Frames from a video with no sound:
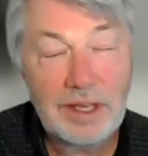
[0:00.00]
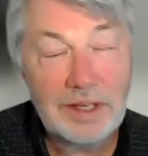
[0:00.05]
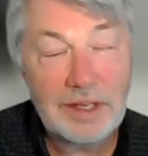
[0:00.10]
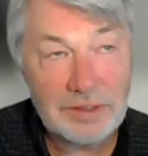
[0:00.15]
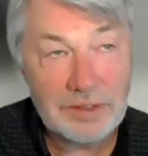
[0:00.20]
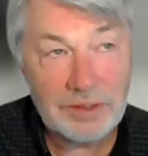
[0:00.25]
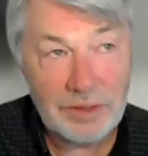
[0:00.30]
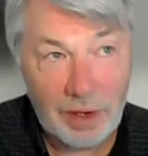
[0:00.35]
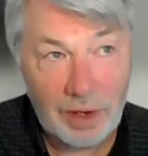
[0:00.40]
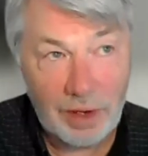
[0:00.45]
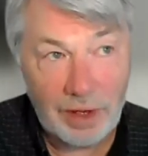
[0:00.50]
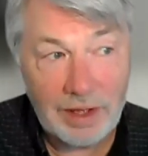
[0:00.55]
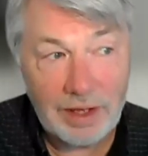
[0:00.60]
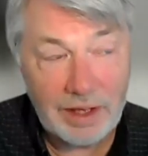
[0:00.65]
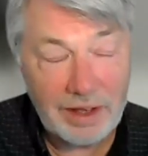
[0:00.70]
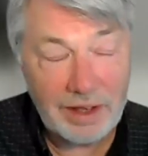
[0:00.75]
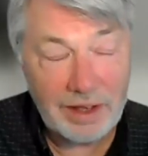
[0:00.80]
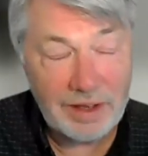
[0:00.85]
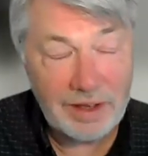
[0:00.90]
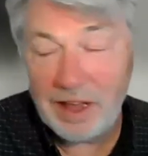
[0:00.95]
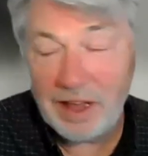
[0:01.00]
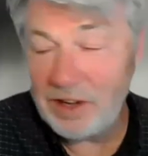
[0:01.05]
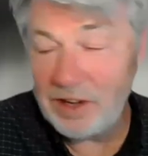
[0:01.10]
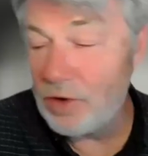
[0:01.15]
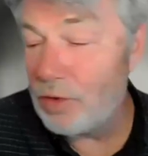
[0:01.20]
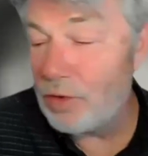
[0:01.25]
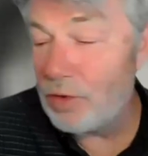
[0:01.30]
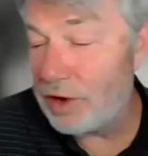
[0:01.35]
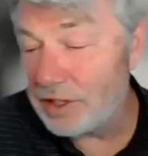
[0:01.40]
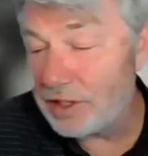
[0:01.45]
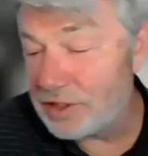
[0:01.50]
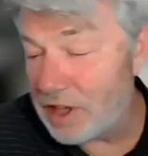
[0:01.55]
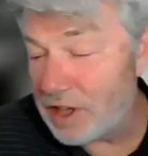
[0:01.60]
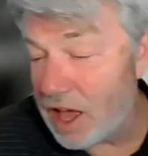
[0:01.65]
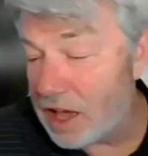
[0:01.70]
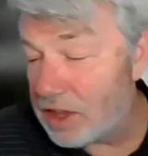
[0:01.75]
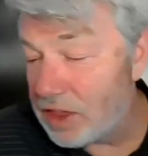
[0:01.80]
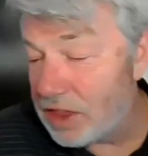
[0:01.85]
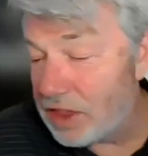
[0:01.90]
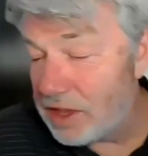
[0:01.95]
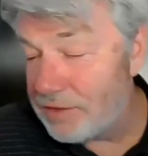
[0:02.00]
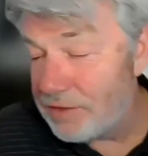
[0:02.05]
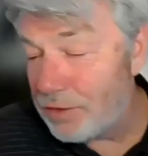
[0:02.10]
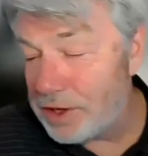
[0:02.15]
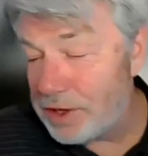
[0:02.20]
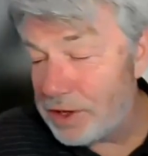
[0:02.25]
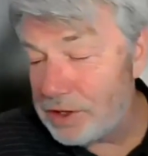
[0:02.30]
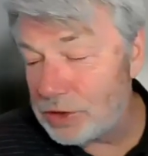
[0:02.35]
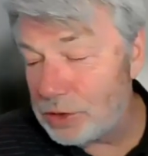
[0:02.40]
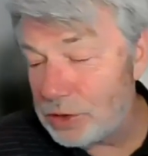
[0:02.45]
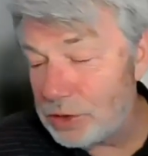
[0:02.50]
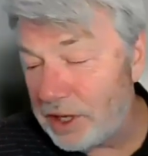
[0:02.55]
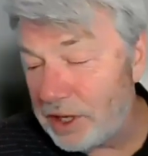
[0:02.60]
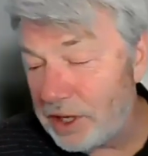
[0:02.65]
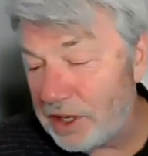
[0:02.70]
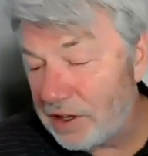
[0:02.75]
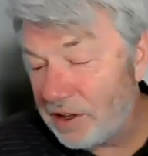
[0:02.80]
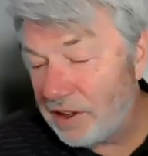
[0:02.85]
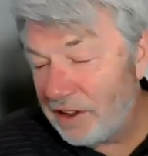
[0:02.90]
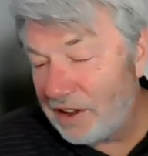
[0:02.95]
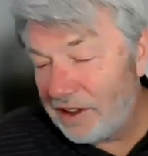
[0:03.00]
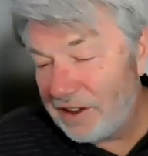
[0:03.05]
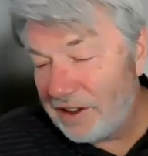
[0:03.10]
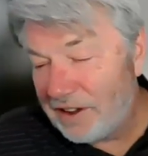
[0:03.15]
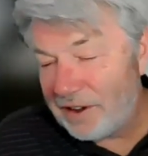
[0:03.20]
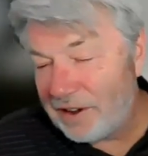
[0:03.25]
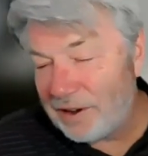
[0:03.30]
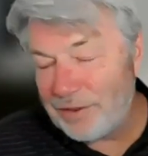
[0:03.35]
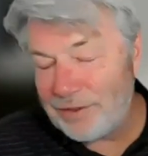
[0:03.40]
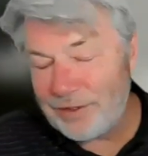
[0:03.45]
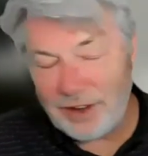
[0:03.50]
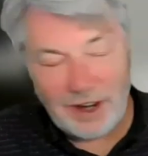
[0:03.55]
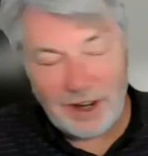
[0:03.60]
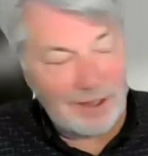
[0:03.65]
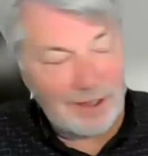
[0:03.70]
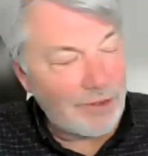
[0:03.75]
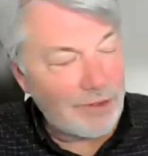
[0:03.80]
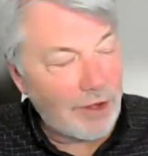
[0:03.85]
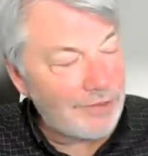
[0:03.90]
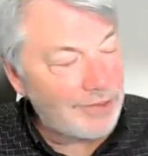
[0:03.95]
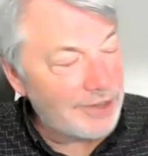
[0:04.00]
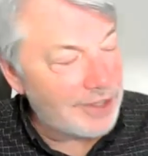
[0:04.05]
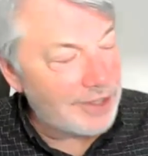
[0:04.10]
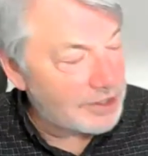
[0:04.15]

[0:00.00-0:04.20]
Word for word: yes no I, I i know exactly of what you speak of and i've often